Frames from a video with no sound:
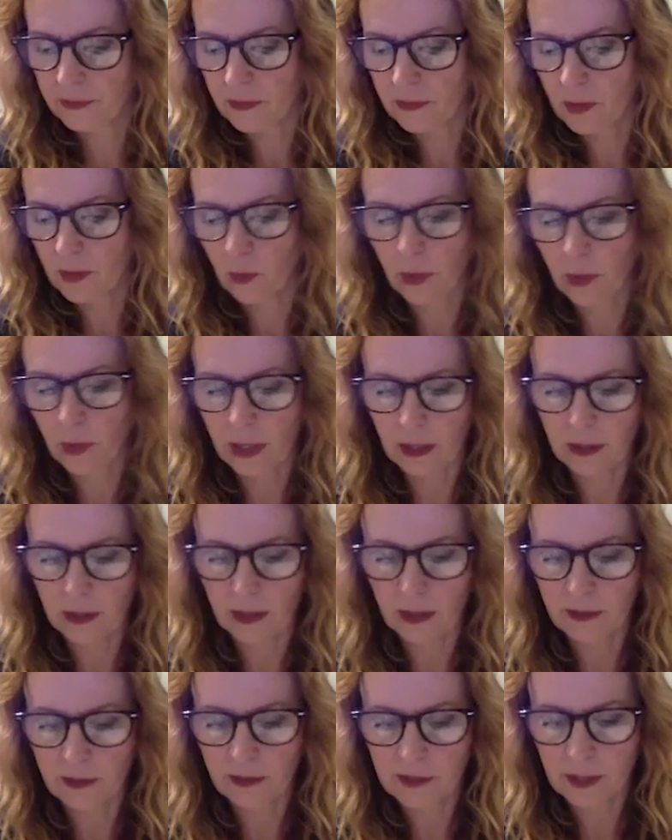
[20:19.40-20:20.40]
way to
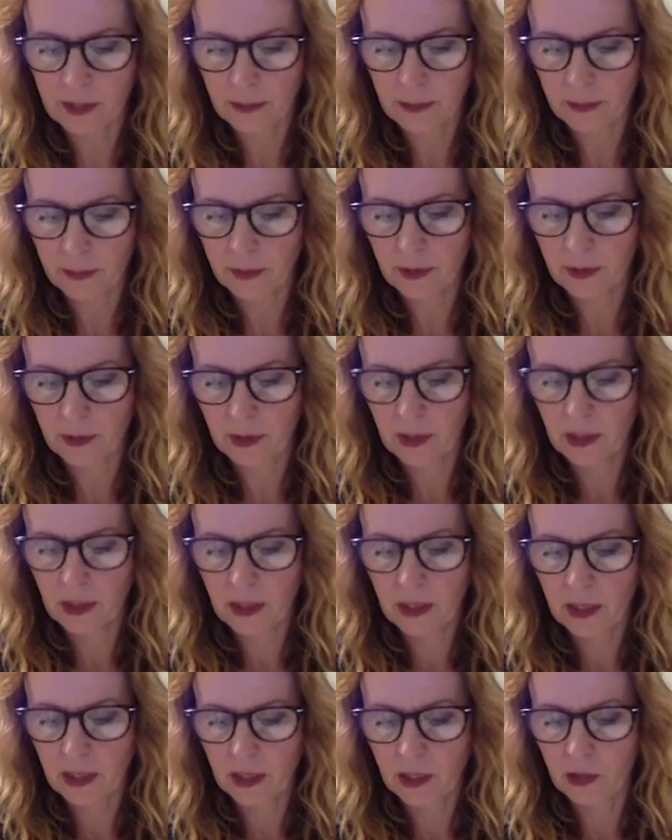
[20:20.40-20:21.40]
lift up
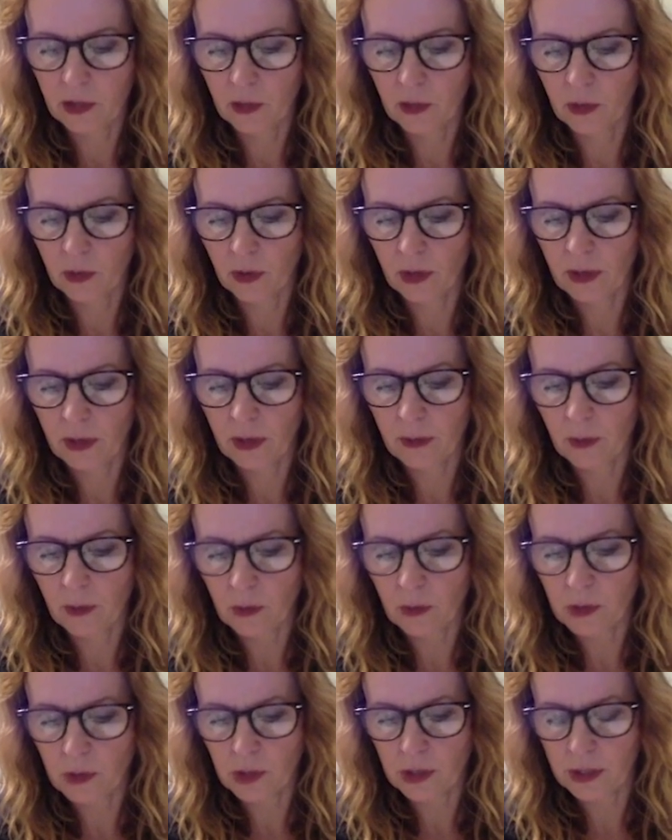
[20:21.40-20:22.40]
your
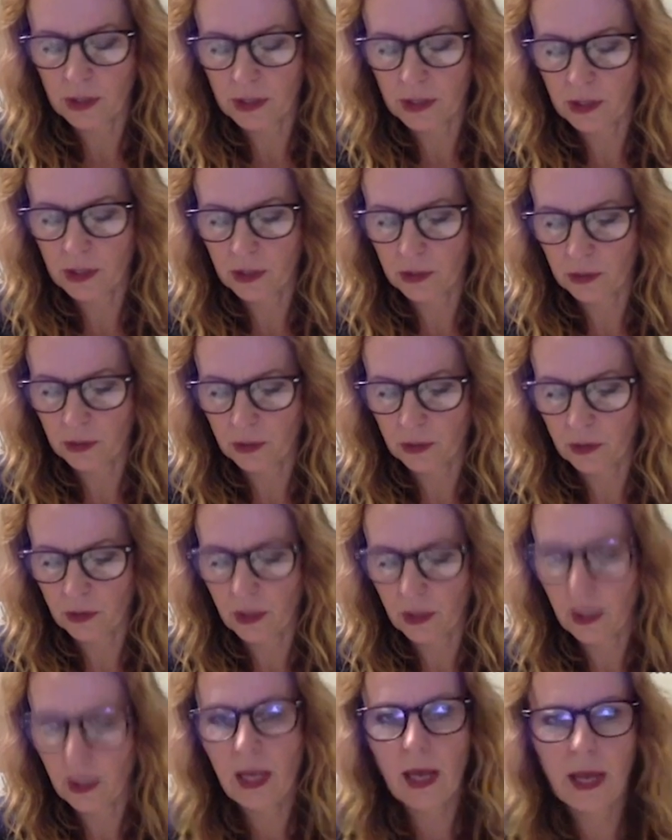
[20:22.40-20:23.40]
emotions too.
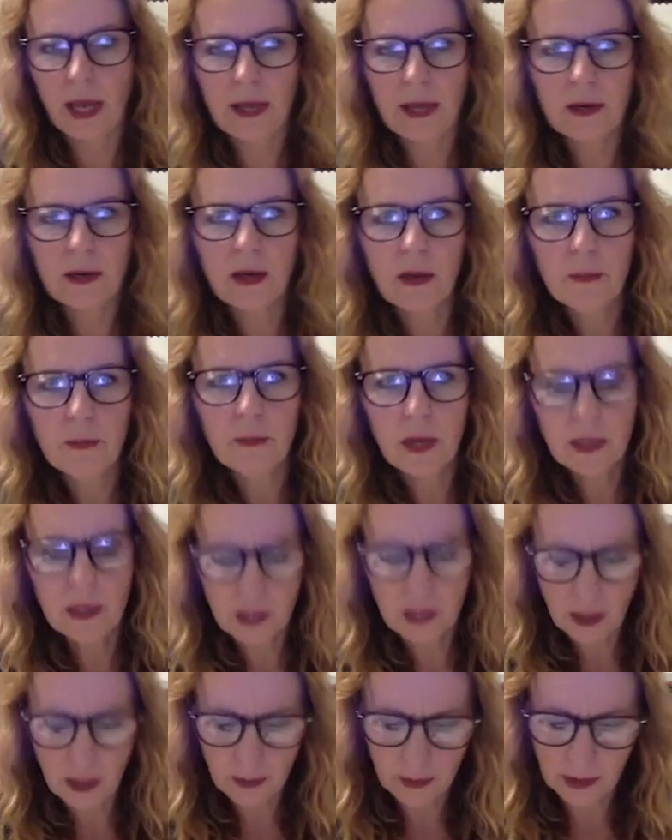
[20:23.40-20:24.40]
And Amanda,
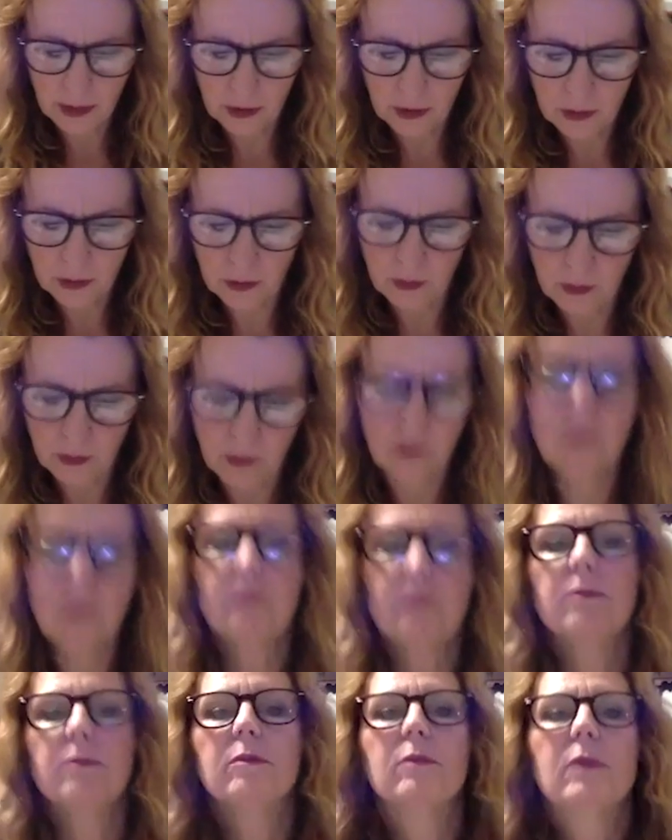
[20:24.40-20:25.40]
how about you?
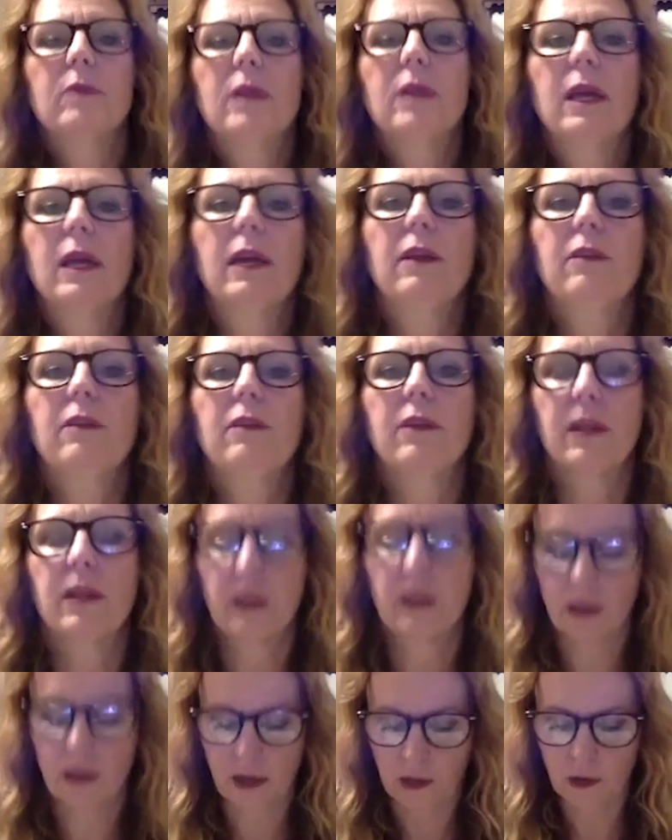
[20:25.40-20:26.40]

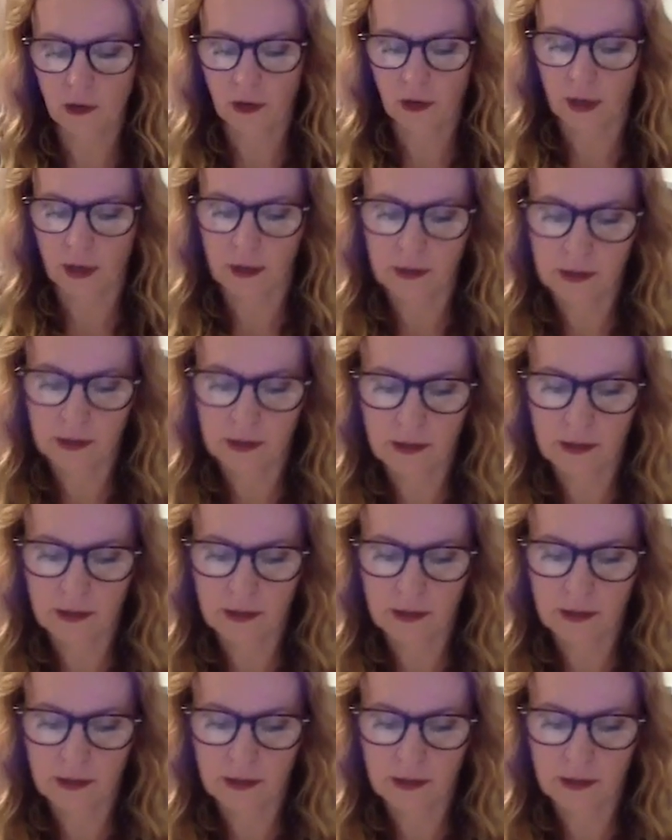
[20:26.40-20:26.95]
Anything on your end?